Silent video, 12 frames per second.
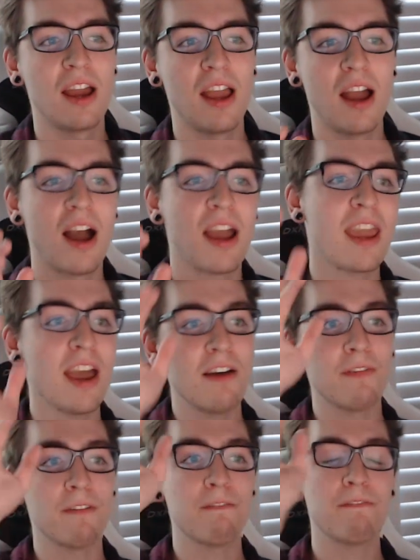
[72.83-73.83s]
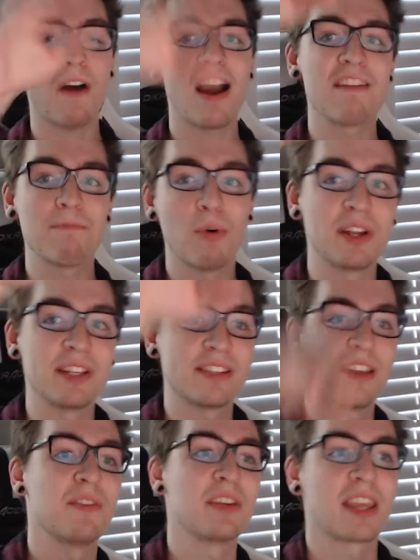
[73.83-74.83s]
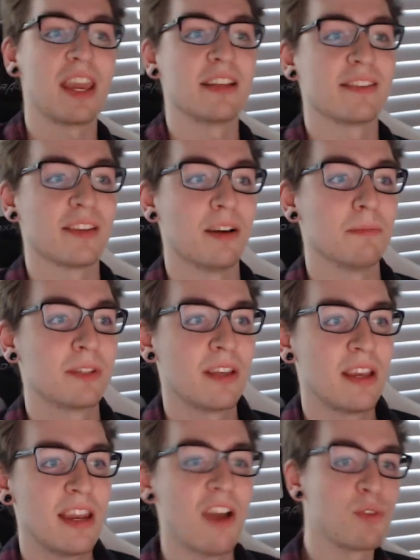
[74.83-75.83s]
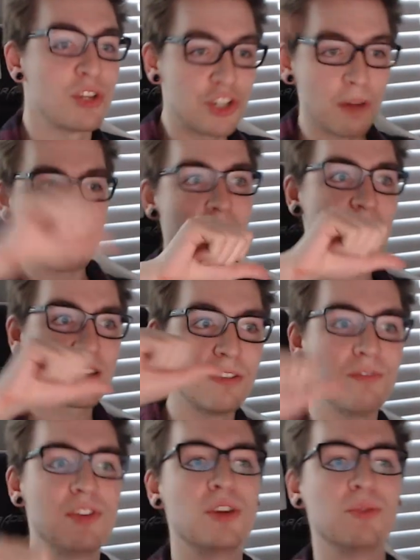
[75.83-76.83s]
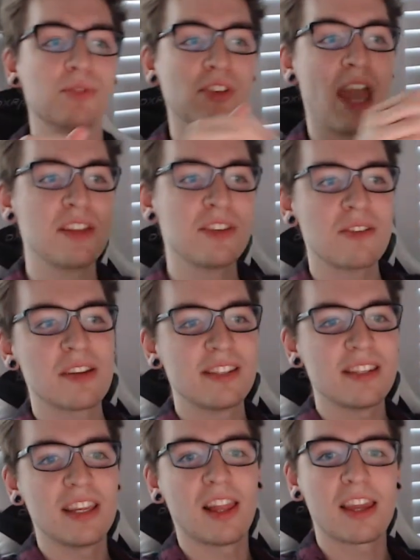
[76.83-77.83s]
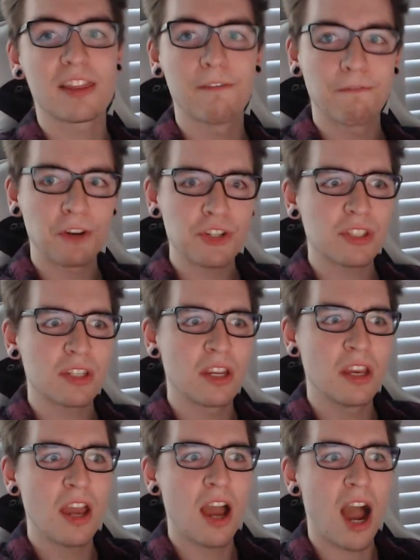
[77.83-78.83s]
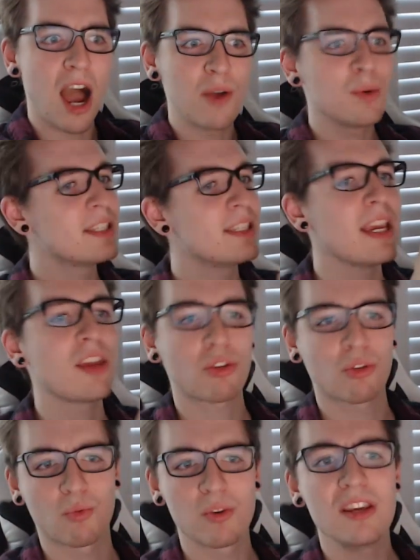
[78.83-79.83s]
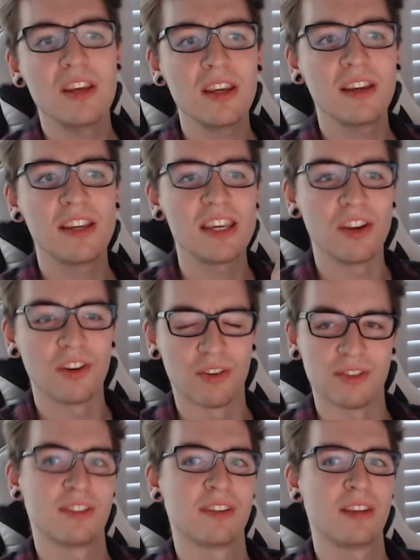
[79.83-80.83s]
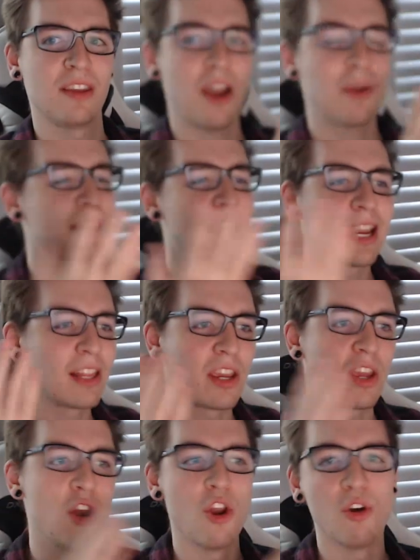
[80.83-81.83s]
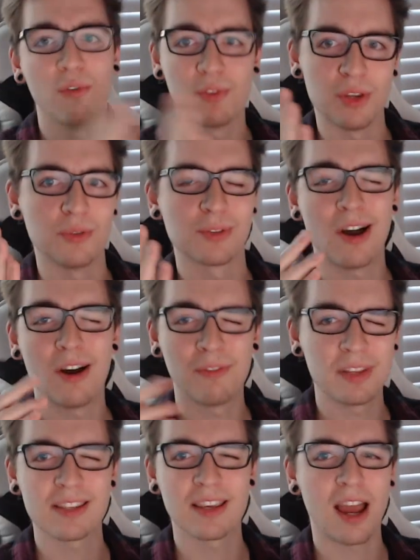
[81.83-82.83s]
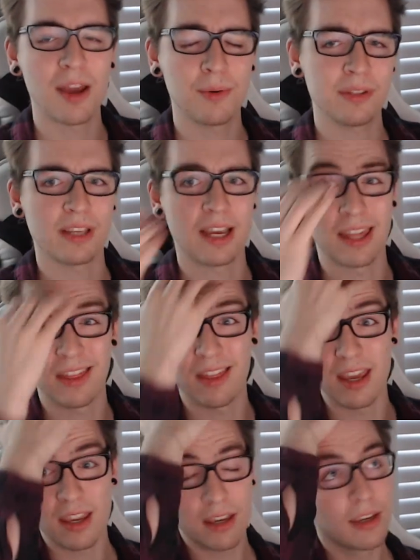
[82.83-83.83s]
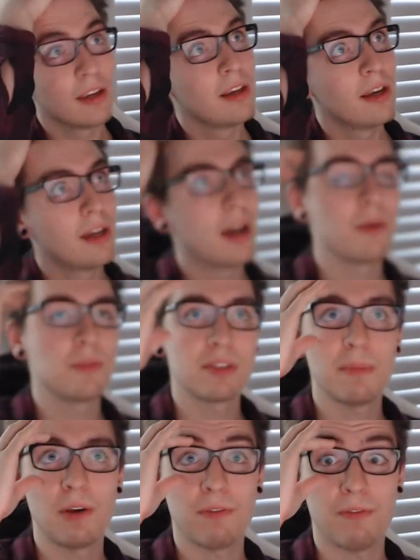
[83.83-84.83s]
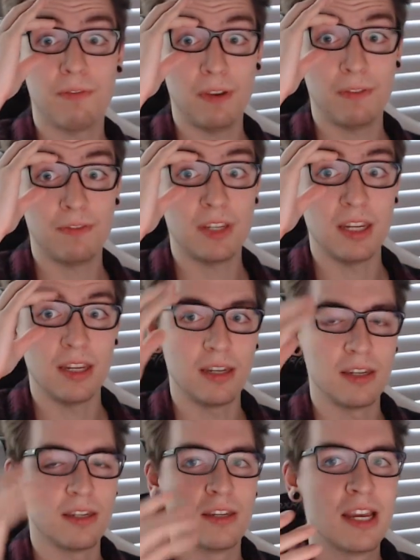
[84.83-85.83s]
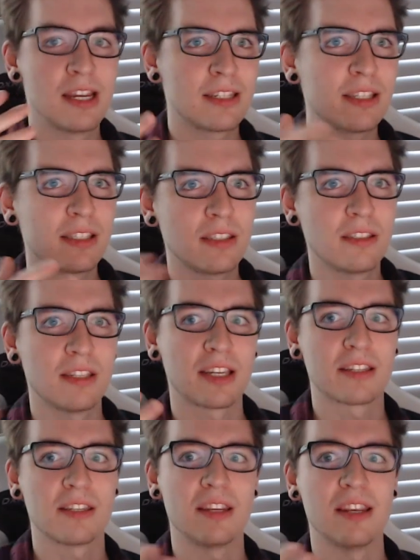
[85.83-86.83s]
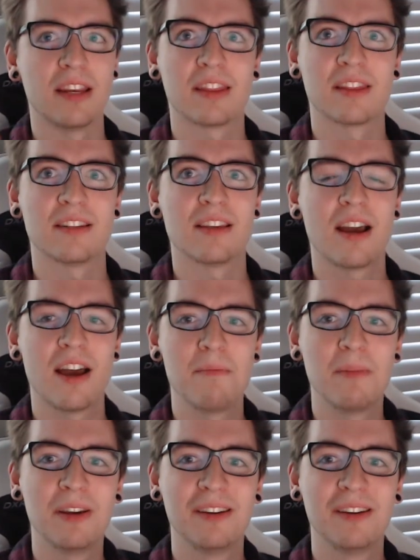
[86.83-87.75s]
I have 5.7k subs. Now, if we jump back to views, as you can see, like the first, I would say 3 years, I was getting like no views. Obviously, I think, I was about 15 to 16 at the time.